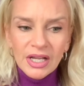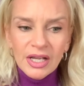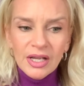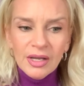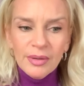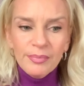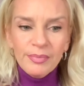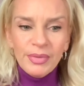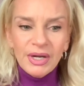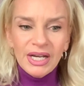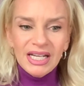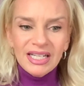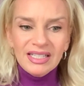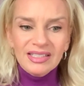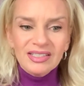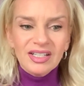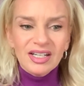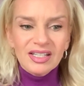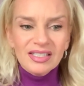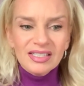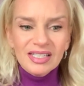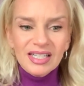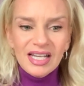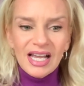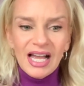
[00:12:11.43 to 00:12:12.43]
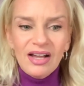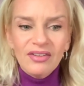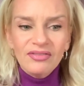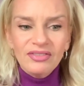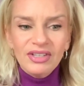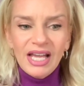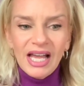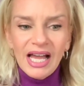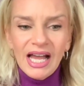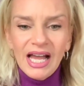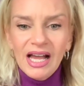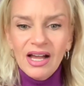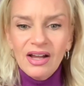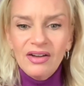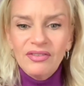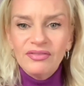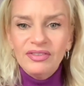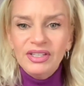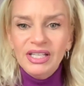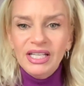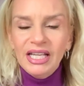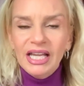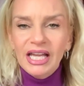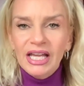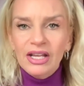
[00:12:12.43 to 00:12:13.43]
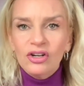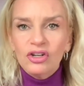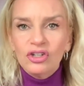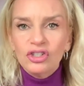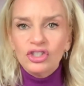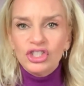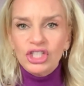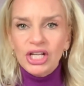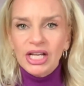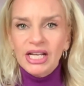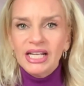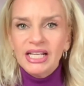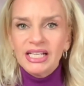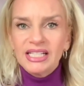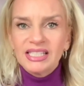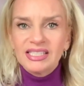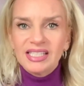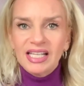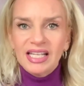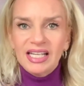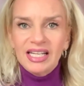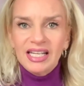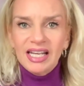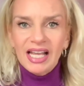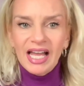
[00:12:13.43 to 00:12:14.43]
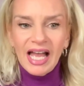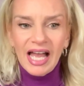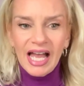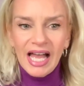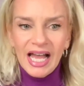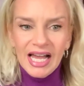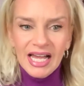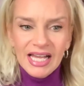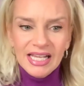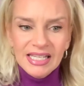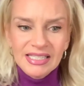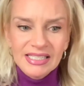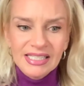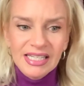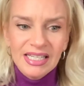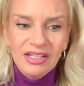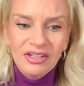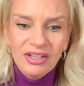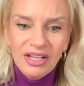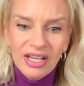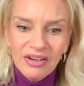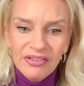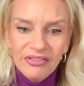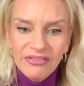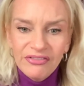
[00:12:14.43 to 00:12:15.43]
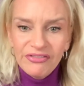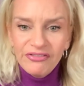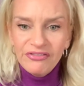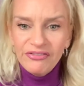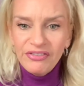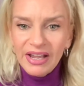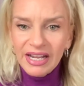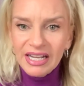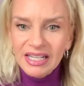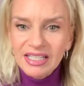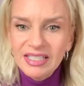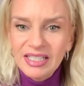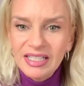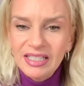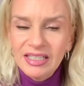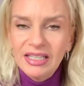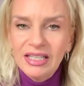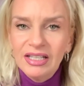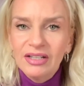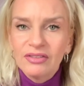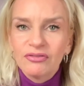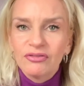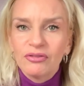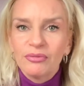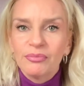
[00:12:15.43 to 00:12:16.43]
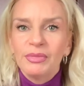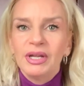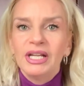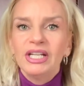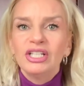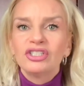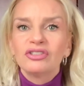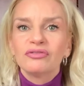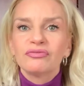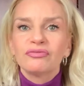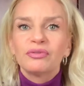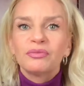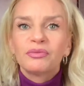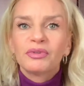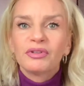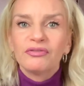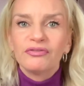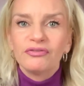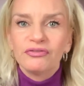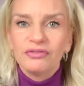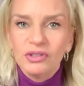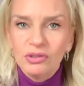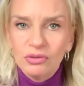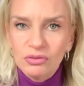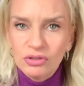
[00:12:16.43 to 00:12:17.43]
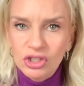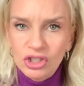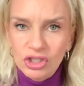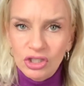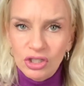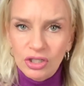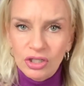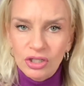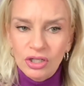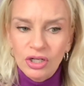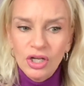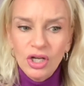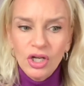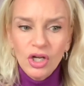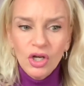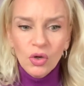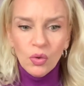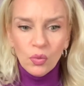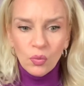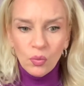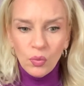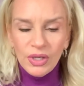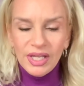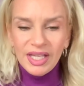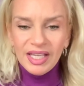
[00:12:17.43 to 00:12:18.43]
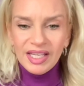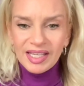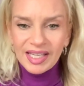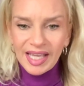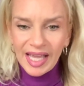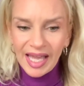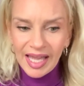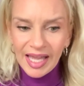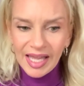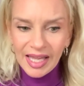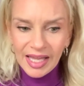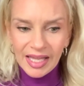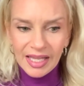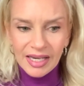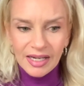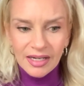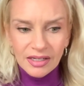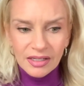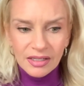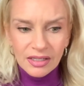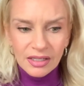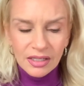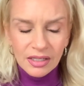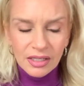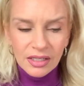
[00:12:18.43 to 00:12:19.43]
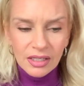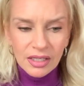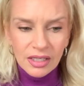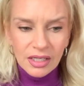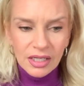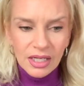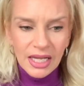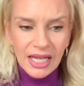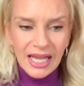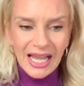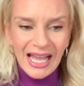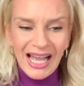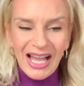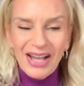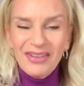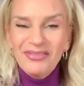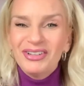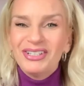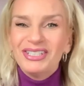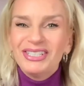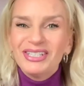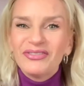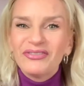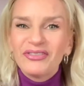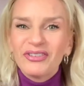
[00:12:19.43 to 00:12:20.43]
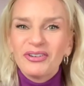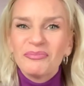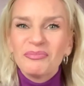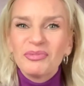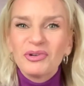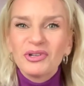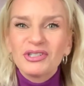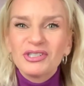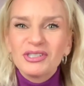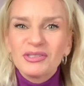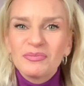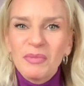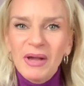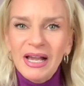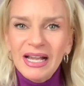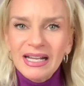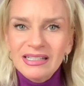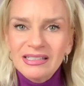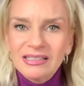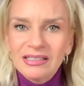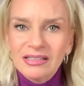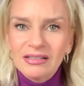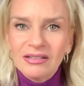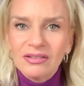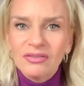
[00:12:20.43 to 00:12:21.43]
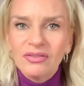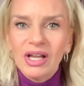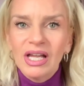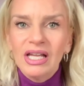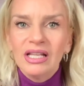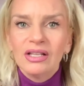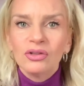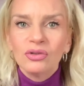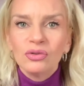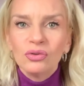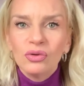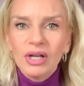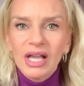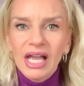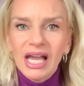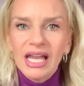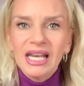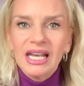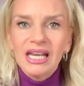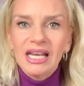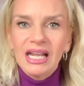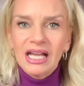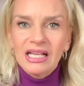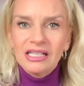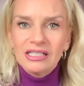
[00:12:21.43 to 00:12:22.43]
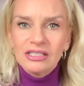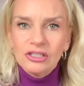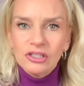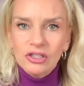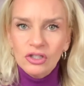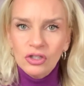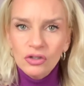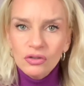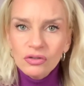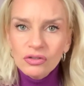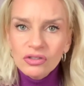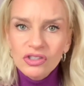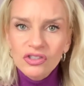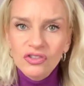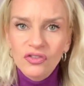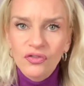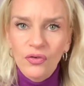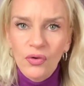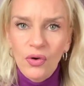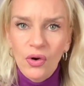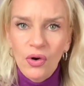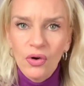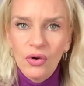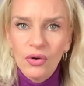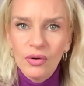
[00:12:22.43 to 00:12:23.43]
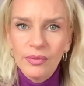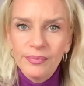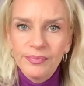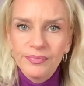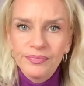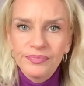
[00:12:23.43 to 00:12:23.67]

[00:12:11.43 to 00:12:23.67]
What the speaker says: but it doesn't have to have the energetics that it has in affecting the information from the future. We can have a different perspective and look at it as useful.